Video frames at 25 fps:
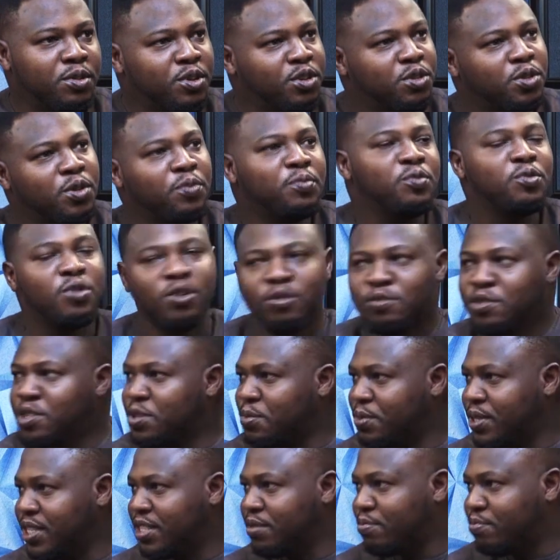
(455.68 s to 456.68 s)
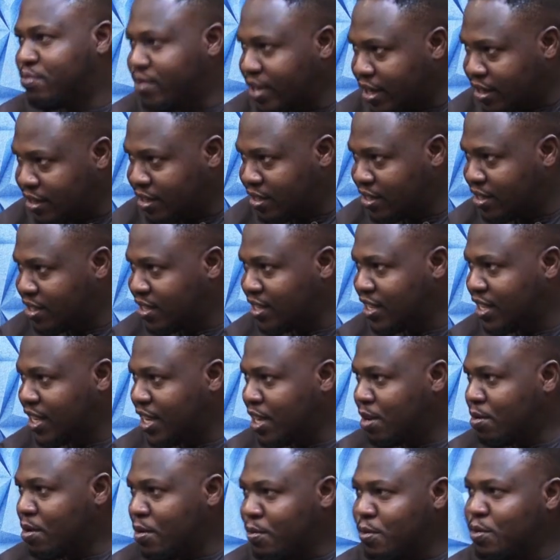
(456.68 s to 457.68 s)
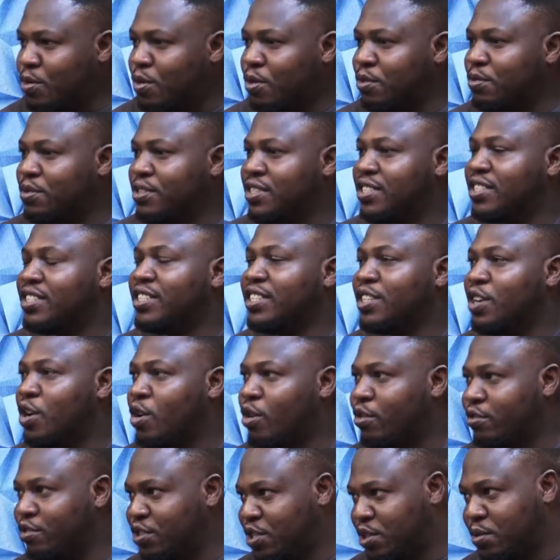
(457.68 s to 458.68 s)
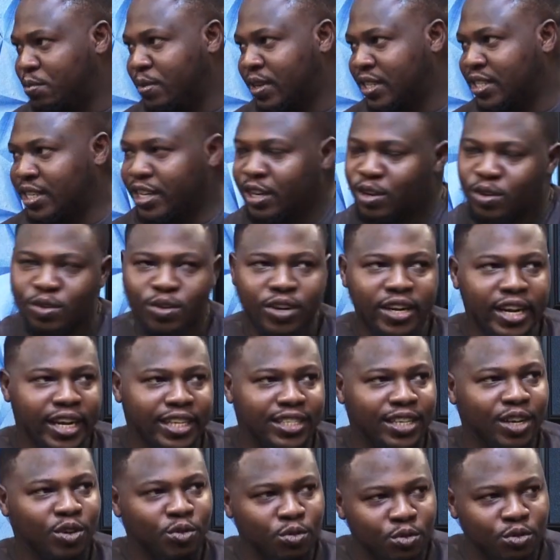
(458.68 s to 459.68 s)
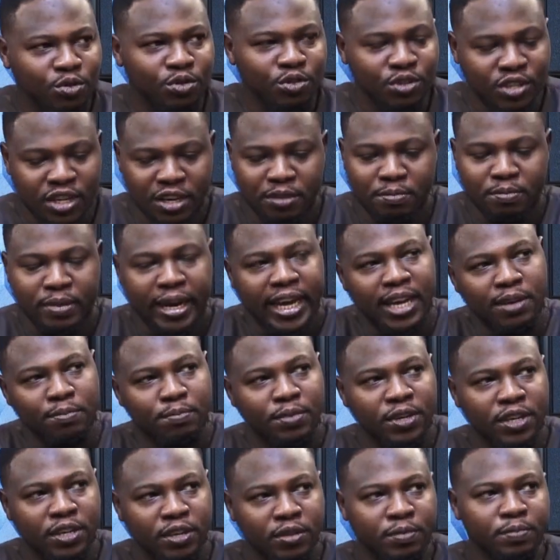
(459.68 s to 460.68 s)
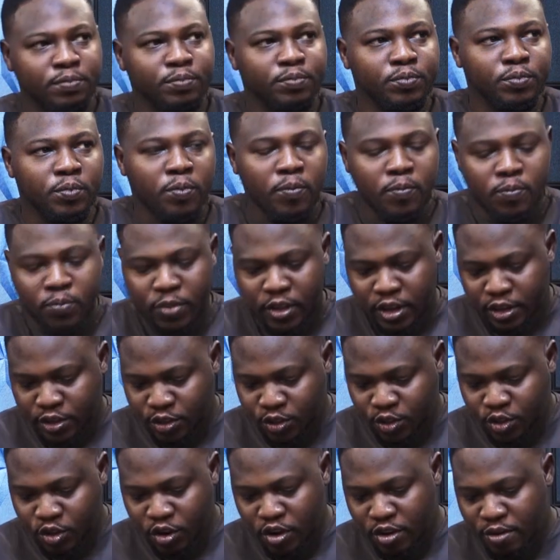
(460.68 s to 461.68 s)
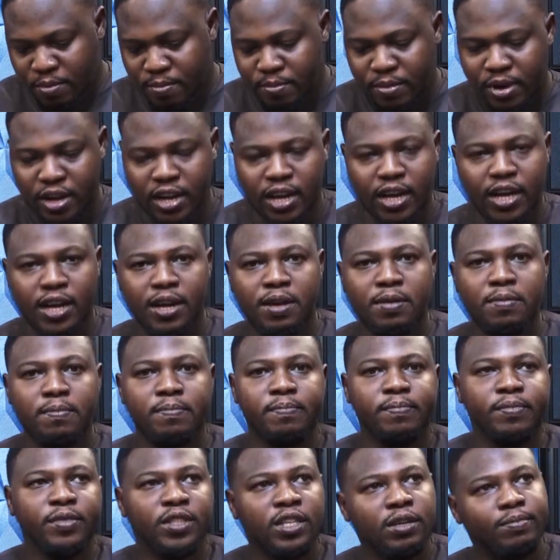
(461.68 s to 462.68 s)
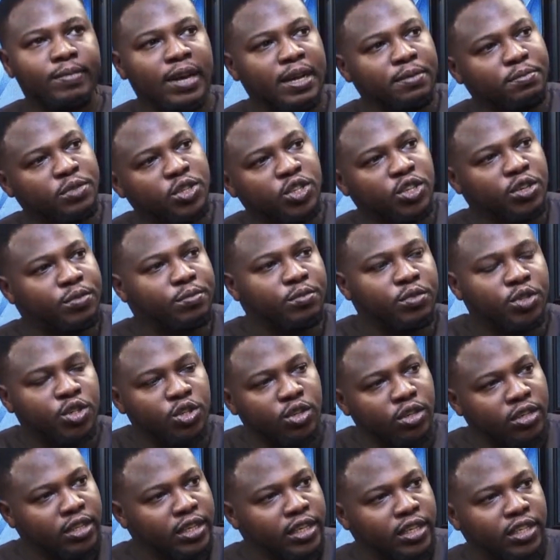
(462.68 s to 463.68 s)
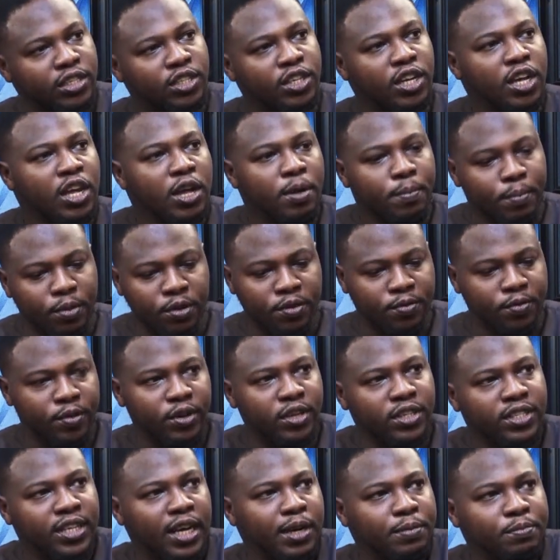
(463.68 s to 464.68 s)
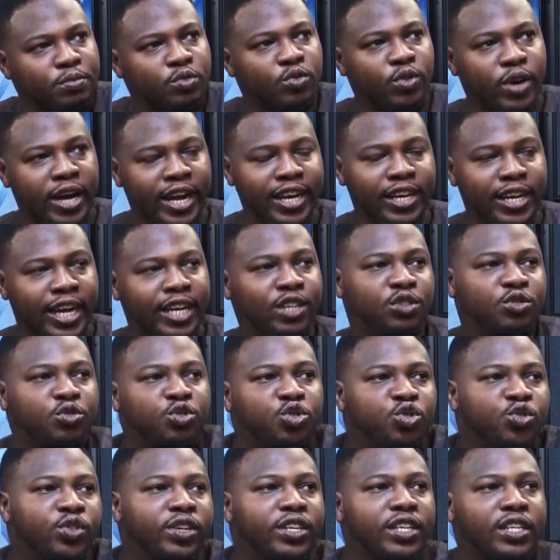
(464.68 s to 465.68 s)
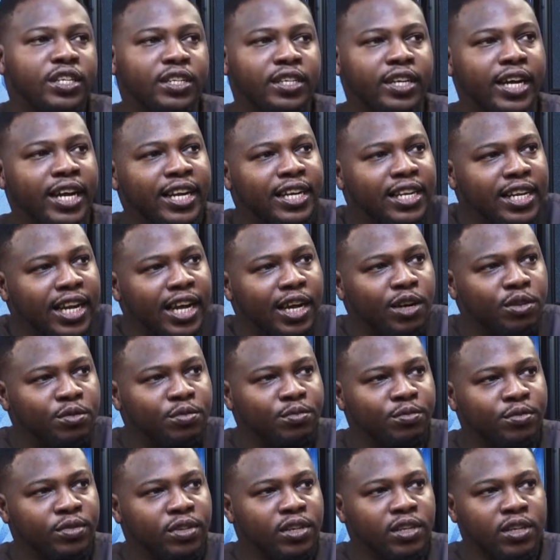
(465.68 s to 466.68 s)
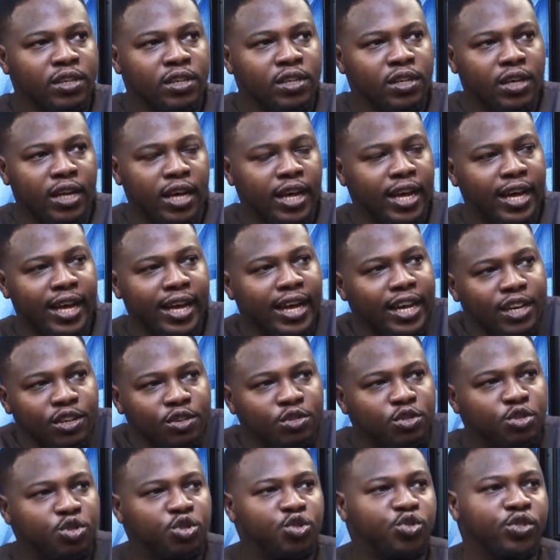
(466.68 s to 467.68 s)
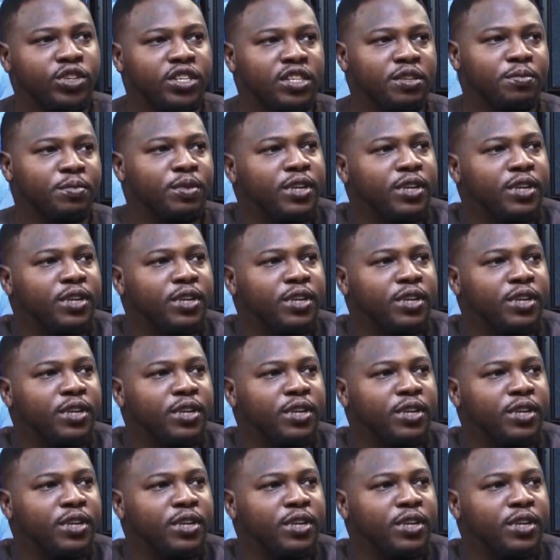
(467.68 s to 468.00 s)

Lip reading: Because people will always be depressed. People will always need encouragement and all that. Although there might be some shortage. But for example, I do training, and now I cannot do training.